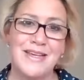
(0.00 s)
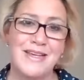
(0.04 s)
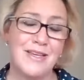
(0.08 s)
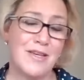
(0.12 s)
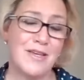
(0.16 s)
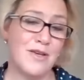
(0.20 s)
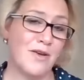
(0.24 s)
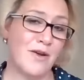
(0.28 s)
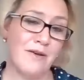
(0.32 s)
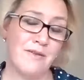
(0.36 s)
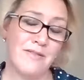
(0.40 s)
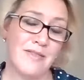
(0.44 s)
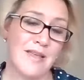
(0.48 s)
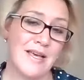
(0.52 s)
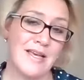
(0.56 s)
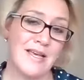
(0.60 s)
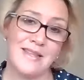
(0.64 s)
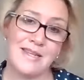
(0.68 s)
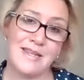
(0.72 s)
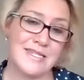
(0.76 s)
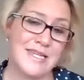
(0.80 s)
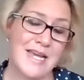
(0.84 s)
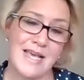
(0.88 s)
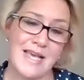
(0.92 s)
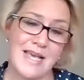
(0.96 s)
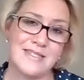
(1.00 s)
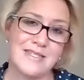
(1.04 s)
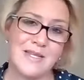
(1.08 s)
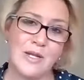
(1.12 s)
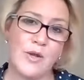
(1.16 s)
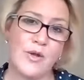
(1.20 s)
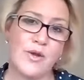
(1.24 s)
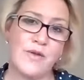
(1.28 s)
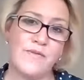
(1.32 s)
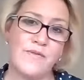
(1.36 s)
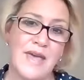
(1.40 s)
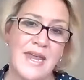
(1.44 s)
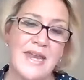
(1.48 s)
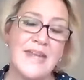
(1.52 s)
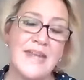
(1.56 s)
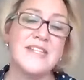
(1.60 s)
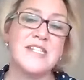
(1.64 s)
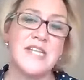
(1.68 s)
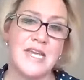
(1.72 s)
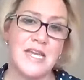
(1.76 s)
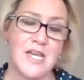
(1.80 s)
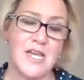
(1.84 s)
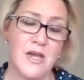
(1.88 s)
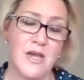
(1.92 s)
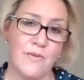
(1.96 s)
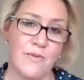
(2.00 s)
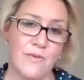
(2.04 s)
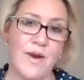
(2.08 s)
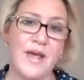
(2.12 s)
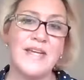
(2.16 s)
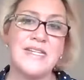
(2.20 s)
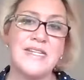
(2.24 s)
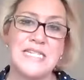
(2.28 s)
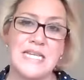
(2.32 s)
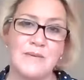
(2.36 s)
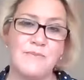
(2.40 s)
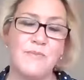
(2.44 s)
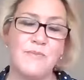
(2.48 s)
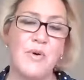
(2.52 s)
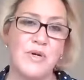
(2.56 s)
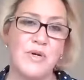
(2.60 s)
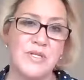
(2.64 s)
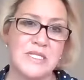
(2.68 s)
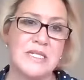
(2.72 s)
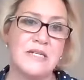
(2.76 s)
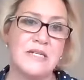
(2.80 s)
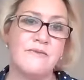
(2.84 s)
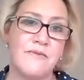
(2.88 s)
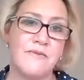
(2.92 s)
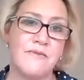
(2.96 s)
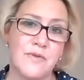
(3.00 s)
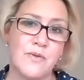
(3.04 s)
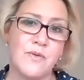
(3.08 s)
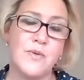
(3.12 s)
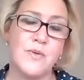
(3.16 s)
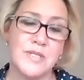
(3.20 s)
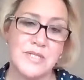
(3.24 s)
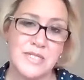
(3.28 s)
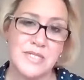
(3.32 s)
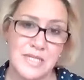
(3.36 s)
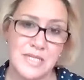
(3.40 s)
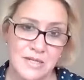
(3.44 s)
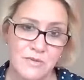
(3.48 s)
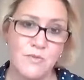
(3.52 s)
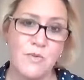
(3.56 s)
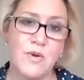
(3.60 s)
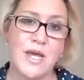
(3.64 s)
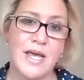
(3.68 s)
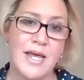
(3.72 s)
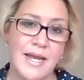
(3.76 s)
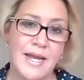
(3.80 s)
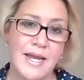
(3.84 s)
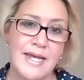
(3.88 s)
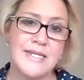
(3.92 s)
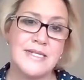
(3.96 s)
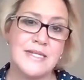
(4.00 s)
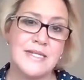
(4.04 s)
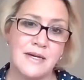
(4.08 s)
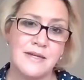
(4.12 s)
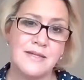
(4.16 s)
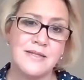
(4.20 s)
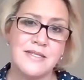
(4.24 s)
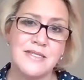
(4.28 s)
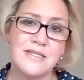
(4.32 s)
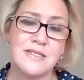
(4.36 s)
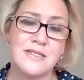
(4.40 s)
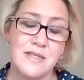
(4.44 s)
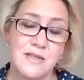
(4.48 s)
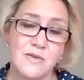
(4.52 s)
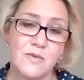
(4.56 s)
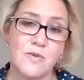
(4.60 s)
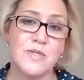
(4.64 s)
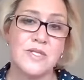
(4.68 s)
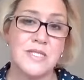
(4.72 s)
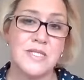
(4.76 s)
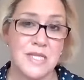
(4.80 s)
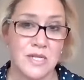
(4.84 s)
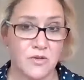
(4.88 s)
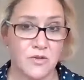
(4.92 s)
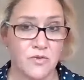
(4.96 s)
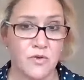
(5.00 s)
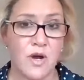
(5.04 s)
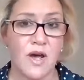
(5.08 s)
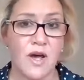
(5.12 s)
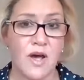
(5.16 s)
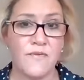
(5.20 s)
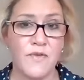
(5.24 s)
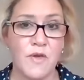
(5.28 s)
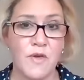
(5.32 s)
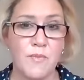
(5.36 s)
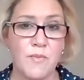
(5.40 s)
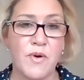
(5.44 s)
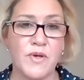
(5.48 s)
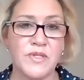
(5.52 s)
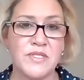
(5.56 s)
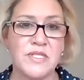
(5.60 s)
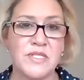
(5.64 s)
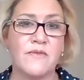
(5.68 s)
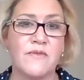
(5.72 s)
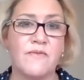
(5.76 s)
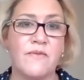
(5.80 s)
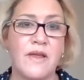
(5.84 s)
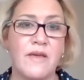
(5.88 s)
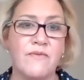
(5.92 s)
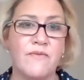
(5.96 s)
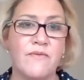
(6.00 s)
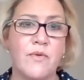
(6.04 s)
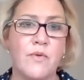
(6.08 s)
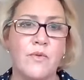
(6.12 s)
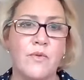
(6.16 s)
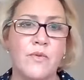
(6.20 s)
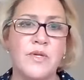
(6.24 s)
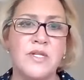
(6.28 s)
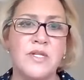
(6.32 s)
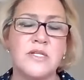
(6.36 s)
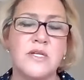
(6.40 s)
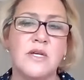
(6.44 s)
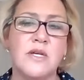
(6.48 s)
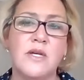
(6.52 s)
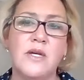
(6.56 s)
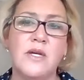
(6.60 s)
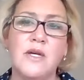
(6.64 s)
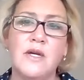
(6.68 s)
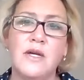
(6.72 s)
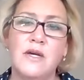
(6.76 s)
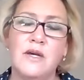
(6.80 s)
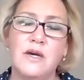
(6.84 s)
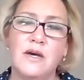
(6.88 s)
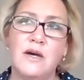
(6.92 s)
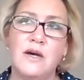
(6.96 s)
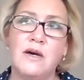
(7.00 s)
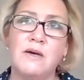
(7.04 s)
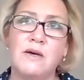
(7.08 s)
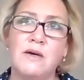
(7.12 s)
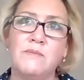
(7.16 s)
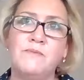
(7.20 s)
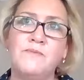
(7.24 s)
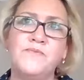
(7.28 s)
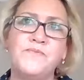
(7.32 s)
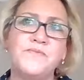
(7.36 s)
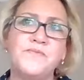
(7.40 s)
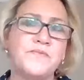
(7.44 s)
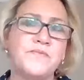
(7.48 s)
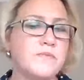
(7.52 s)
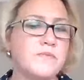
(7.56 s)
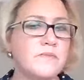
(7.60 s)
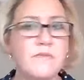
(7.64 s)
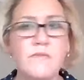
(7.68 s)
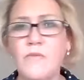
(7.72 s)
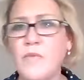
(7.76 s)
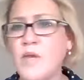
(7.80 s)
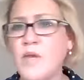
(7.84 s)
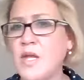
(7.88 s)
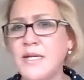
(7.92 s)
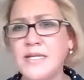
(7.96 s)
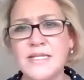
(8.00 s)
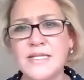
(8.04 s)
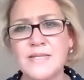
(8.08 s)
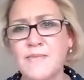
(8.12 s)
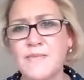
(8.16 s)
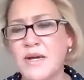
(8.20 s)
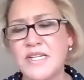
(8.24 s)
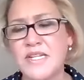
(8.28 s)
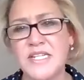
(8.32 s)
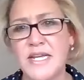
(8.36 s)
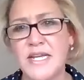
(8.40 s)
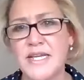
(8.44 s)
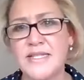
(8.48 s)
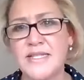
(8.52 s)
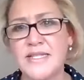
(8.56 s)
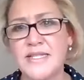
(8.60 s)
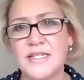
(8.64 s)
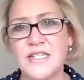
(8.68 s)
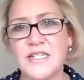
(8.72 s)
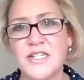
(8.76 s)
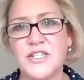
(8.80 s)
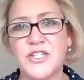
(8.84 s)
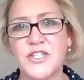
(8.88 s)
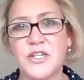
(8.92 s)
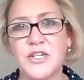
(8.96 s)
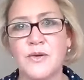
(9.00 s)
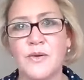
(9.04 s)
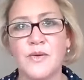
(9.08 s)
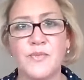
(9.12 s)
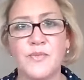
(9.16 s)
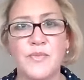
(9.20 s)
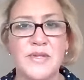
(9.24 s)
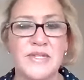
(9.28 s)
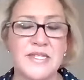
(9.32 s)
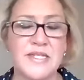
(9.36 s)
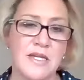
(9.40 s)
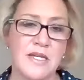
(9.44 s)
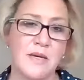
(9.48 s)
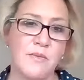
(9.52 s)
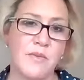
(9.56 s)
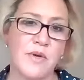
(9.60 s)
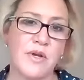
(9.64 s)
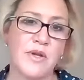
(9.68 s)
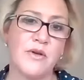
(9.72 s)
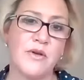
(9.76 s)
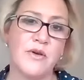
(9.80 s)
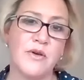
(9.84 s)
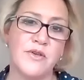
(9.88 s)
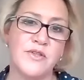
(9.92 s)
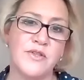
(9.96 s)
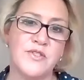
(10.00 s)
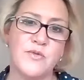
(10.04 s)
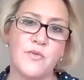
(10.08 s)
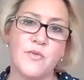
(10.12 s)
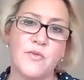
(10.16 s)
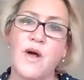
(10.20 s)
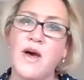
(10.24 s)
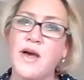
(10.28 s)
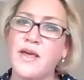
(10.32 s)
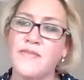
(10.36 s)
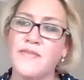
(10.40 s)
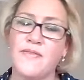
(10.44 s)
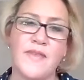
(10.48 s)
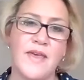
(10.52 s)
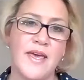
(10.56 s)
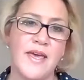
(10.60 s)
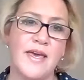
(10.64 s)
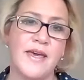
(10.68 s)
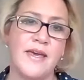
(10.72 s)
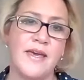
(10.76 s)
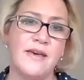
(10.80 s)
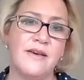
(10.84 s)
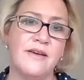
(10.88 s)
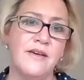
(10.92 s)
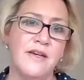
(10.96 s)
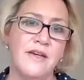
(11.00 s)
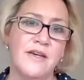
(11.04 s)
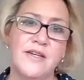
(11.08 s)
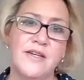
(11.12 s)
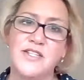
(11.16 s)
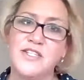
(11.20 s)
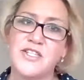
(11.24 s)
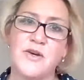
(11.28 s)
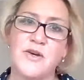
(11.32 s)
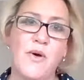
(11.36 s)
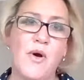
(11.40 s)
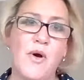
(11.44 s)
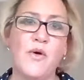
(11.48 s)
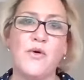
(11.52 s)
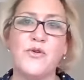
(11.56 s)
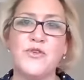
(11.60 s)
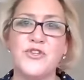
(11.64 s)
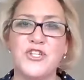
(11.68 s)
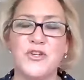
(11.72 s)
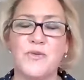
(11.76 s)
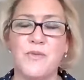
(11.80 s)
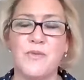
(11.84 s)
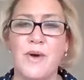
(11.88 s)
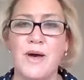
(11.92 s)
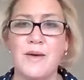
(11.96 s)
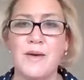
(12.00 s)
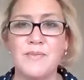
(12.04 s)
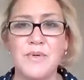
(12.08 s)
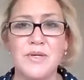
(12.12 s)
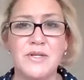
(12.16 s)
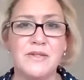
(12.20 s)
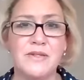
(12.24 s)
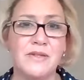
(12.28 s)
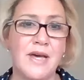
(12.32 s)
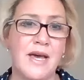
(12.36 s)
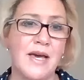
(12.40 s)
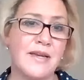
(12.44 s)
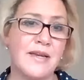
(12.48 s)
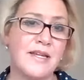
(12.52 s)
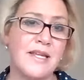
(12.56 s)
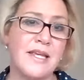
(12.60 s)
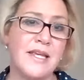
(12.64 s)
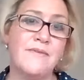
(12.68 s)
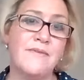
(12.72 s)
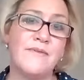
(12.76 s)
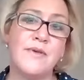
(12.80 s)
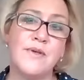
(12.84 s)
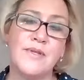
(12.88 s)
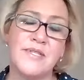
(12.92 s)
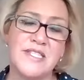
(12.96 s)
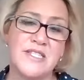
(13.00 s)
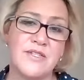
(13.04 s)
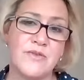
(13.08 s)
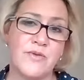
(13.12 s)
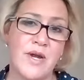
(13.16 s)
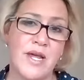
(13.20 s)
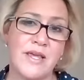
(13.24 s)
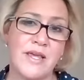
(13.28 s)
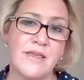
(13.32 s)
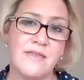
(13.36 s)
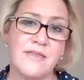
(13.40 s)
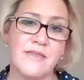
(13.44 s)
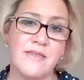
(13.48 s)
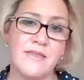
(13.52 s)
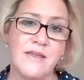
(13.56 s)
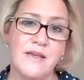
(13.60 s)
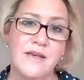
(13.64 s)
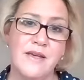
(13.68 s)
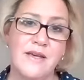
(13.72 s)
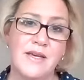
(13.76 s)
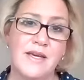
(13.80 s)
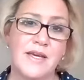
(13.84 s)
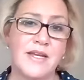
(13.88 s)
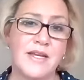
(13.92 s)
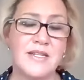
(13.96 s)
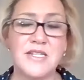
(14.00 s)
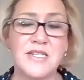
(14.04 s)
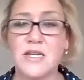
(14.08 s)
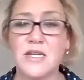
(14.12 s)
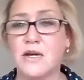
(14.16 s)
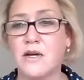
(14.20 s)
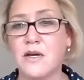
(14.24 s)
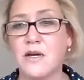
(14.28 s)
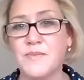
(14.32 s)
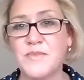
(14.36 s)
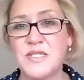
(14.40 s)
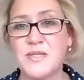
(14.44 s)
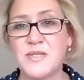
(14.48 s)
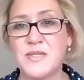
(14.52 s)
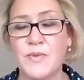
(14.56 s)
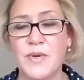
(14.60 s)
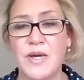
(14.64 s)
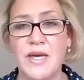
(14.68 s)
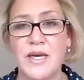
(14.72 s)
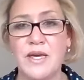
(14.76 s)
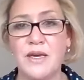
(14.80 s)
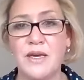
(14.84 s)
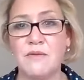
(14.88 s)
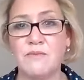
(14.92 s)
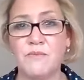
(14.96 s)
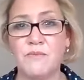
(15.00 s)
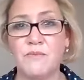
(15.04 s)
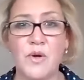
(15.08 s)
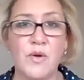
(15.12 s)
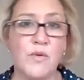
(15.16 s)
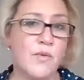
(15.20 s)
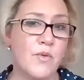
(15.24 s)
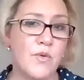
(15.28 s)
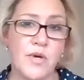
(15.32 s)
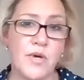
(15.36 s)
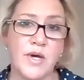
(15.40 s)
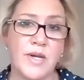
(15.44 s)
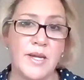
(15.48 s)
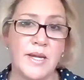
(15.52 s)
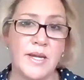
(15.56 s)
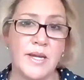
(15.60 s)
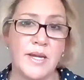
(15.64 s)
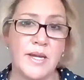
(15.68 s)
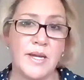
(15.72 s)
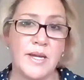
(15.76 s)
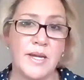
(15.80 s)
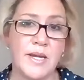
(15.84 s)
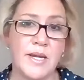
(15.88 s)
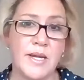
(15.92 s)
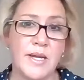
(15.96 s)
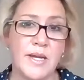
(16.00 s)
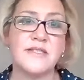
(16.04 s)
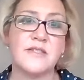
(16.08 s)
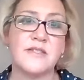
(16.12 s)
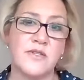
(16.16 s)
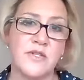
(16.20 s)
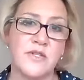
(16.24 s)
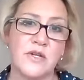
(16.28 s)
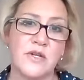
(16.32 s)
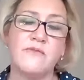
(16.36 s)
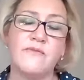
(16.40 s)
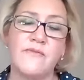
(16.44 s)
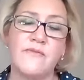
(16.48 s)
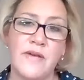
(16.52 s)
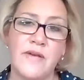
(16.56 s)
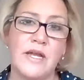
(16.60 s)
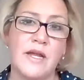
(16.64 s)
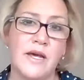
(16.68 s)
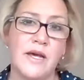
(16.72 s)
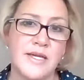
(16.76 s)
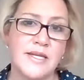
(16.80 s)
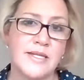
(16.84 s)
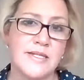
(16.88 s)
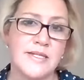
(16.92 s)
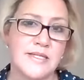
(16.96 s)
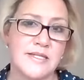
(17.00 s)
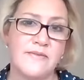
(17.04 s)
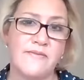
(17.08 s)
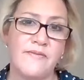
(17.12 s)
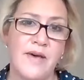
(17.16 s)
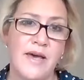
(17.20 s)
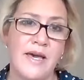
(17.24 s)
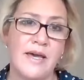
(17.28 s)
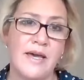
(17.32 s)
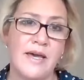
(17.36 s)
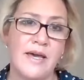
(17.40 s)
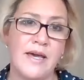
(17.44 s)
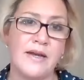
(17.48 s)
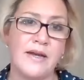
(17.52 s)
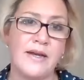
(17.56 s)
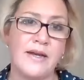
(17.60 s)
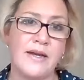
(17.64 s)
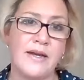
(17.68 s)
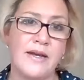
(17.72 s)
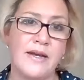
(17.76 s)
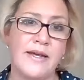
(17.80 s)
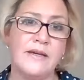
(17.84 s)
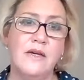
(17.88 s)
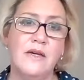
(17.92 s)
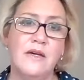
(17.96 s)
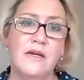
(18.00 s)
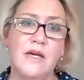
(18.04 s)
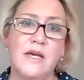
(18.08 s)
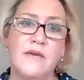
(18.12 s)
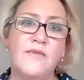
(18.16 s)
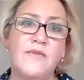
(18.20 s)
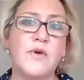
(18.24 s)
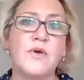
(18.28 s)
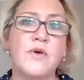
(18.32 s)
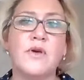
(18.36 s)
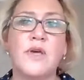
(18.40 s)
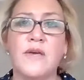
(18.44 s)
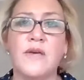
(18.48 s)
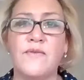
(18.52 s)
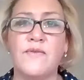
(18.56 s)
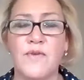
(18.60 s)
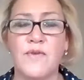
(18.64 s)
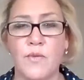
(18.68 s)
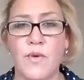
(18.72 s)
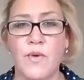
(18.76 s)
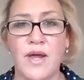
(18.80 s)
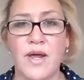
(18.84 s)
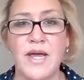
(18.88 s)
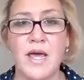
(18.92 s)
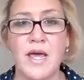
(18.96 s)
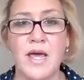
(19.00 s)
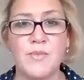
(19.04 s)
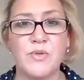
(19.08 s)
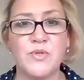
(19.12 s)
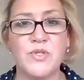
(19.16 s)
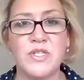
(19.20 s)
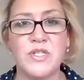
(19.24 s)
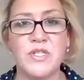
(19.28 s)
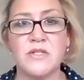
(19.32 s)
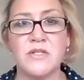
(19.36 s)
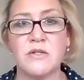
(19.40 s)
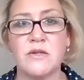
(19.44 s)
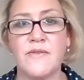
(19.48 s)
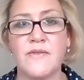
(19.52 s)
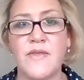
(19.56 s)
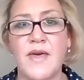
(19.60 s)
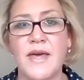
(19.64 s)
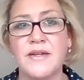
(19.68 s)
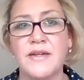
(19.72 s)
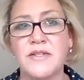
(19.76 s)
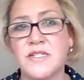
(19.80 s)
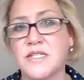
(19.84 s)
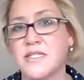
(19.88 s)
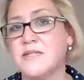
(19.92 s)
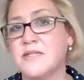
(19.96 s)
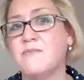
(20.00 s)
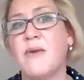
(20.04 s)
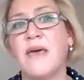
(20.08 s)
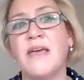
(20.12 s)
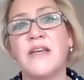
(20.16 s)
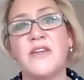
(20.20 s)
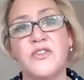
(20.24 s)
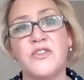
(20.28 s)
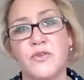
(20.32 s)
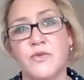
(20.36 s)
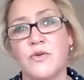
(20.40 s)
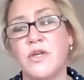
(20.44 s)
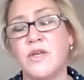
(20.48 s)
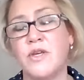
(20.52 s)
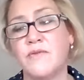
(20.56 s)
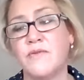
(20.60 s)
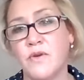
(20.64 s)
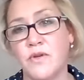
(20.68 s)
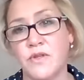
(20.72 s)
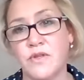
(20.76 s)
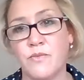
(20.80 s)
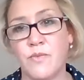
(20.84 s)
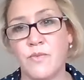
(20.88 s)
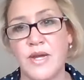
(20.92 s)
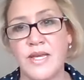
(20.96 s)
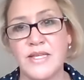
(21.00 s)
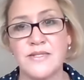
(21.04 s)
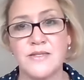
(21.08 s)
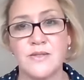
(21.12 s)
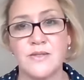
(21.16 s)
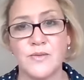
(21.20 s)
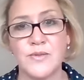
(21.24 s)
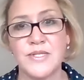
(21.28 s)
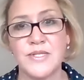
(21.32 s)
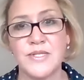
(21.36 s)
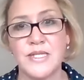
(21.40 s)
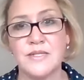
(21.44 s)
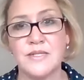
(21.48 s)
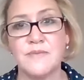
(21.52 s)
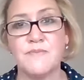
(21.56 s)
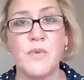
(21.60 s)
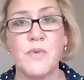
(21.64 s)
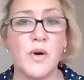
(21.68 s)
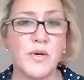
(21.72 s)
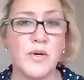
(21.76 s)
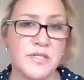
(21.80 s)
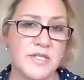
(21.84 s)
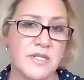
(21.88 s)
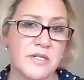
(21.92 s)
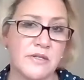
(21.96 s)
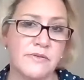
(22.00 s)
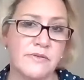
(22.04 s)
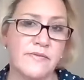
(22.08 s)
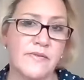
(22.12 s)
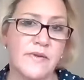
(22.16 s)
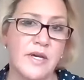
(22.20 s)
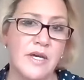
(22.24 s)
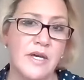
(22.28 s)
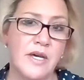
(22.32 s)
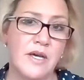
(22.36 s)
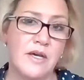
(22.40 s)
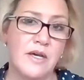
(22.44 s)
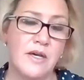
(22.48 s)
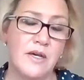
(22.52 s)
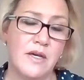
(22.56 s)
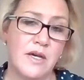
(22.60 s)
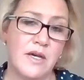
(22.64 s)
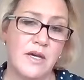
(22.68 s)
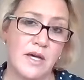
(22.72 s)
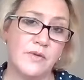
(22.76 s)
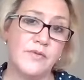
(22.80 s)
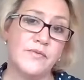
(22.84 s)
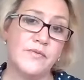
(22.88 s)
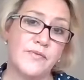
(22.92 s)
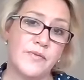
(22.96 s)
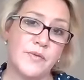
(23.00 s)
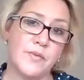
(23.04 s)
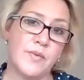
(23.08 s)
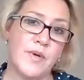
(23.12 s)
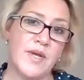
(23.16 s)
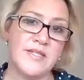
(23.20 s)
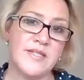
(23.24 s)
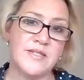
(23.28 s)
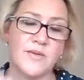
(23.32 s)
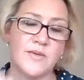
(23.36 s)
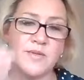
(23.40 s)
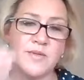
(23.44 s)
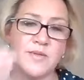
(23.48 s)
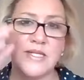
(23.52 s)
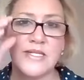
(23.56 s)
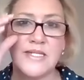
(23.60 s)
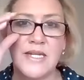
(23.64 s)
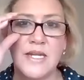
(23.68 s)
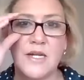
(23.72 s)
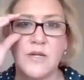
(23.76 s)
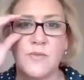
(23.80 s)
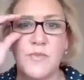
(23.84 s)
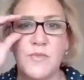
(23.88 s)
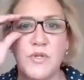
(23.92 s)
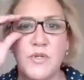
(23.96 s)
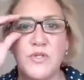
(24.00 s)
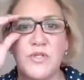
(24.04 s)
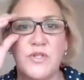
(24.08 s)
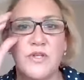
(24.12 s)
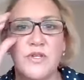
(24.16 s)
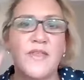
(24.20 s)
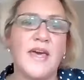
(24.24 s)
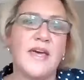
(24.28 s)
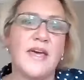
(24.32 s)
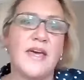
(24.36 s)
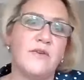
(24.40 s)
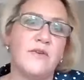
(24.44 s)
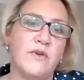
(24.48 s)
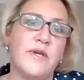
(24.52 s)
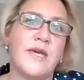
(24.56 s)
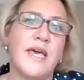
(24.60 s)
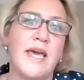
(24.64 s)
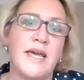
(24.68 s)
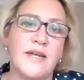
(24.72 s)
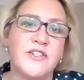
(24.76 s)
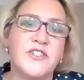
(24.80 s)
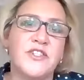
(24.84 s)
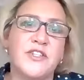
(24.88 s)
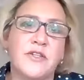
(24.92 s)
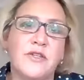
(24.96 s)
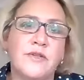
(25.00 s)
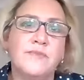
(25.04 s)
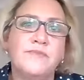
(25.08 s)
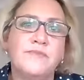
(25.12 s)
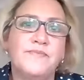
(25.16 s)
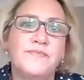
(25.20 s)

you know that it takes a lot of energy curating positive thoughts it really does thoughts that drive you positively forward um, it's much easier to do it with someone who's right there to hold you up and, and give you strength in times where we're all going to need that. So don't feel like it's a failing. If you if you're unable to do that, just make sure you've got the resources, positive, helpful resources to help you do that. Who get you?